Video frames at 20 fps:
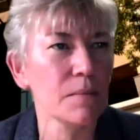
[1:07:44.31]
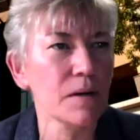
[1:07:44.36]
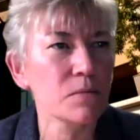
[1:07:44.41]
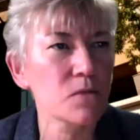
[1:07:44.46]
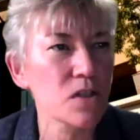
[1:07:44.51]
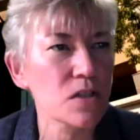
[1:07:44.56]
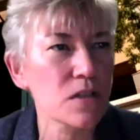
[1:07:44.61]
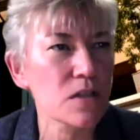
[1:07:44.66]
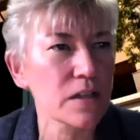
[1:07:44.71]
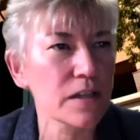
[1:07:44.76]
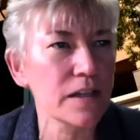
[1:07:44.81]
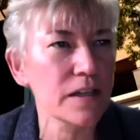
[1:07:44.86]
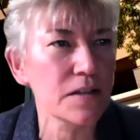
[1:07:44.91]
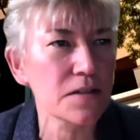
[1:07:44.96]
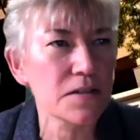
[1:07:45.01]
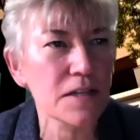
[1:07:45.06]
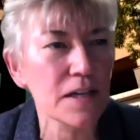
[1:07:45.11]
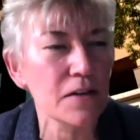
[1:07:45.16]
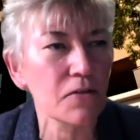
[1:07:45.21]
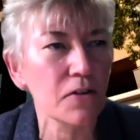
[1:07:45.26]
I'm just looking to
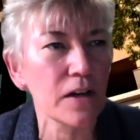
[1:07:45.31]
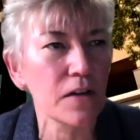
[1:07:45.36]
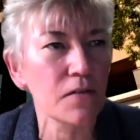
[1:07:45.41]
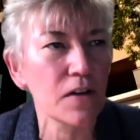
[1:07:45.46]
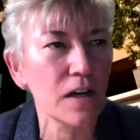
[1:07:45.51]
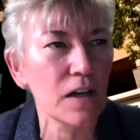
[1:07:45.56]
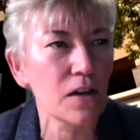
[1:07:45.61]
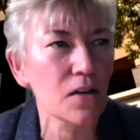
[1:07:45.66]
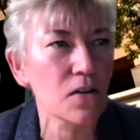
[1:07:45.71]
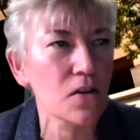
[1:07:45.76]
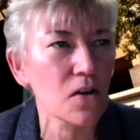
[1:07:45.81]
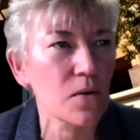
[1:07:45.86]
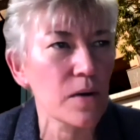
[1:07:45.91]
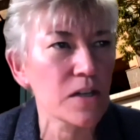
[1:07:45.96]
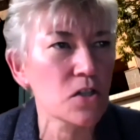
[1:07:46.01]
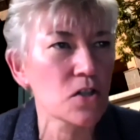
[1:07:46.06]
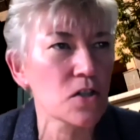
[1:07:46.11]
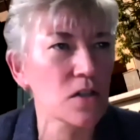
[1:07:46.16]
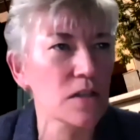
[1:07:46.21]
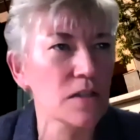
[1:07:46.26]
see if we have any other
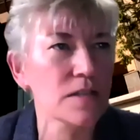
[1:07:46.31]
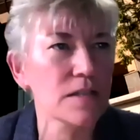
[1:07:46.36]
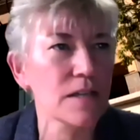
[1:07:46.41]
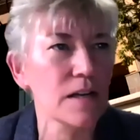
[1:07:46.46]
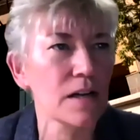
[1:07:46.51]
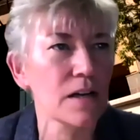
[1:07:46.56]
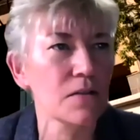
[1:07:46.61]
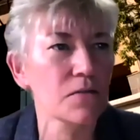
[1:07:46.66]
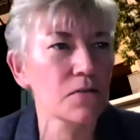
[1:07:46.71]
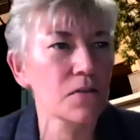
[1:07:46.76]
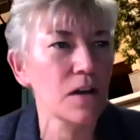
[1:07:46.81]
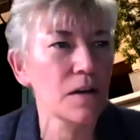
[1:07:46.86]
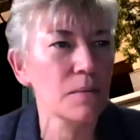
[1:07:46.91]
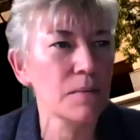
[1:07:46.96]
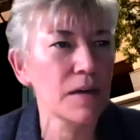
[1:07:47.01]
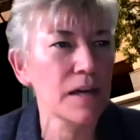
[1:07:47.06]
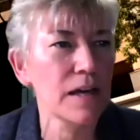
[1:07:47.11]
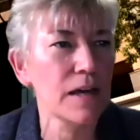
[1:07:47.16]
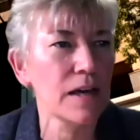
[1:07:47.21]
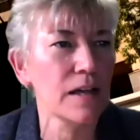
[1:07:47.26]
questions that have come
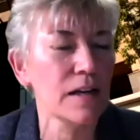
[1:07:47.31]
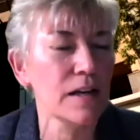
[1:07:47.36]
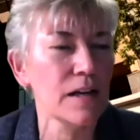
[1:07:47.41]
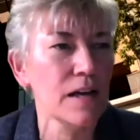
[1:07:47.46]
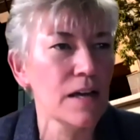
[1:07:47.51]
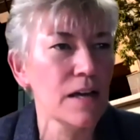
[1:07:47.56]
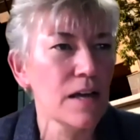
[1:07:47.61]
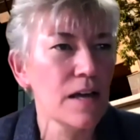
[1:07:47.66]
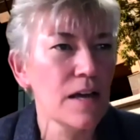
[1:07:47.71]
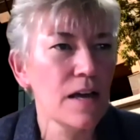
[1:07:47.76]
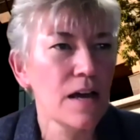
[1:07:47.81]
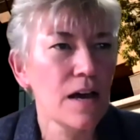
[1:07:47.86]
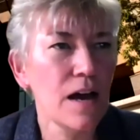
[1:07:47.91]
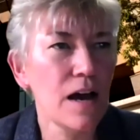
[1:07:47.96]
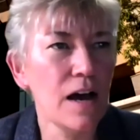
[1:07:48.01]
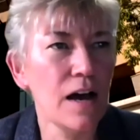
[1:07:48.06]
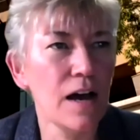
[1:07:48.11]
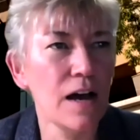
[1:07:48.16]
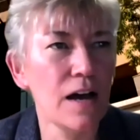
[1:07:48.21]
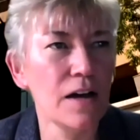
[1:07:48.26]
in.
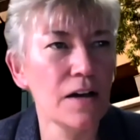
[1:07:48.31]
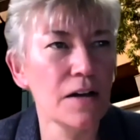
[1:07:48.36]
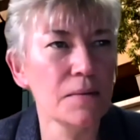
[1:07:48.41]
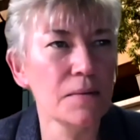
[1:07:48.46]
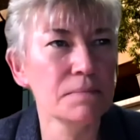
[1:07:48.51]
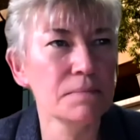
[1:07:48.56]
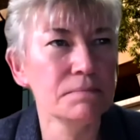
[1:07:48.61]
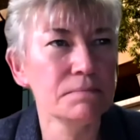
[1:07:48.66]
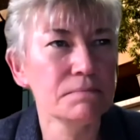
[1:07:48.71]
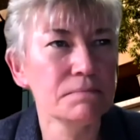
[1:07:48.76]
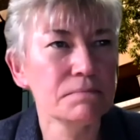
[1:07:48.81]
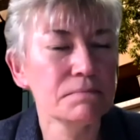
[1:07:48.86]
Um,